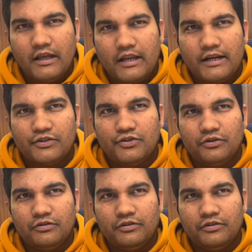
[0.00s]
right so
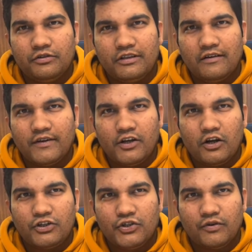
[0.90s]
you know they will
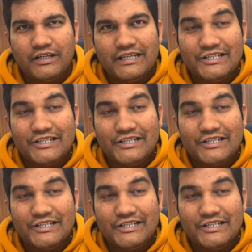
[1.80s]
not show an